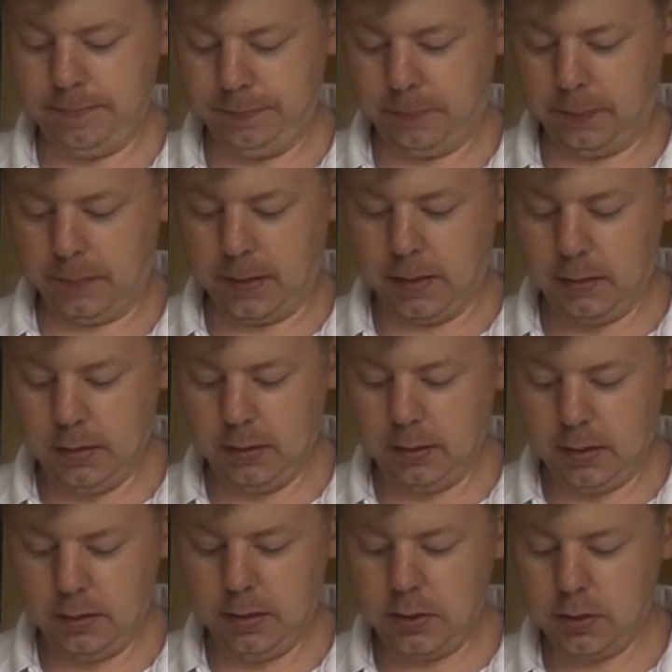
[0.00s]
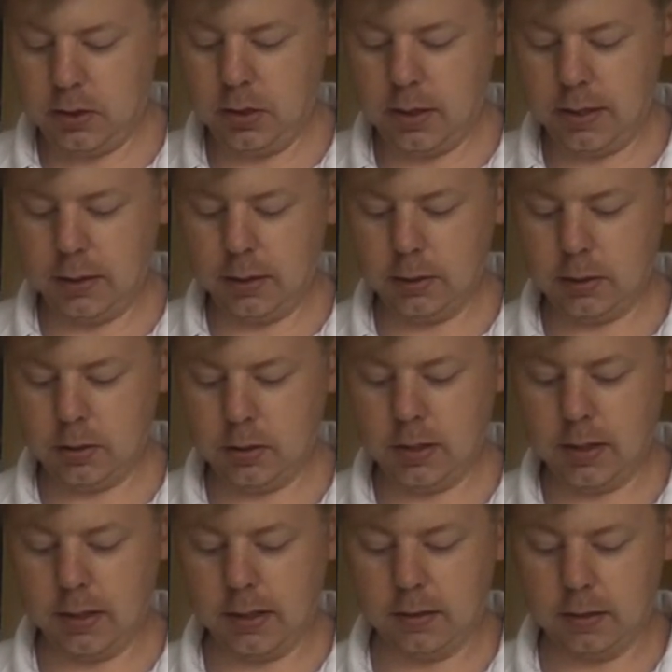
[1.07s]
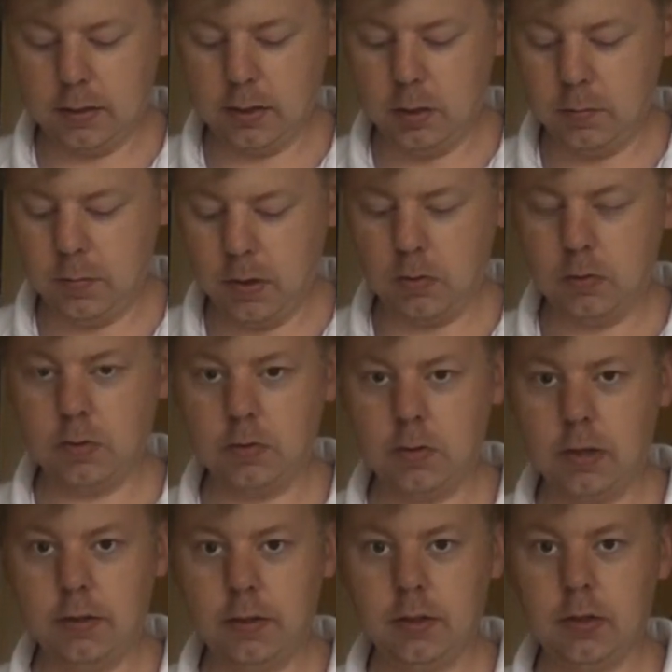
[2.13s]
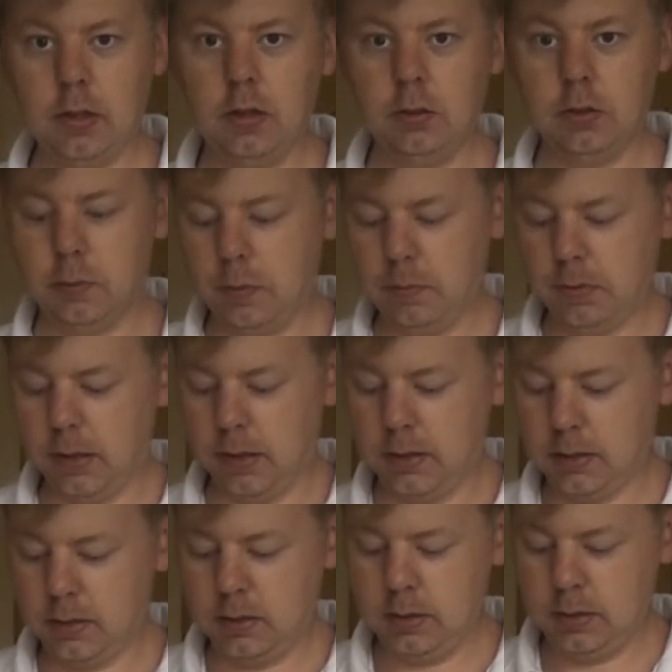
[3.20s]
They only slide in and slide out. There's no bolts or anything to hold them in place.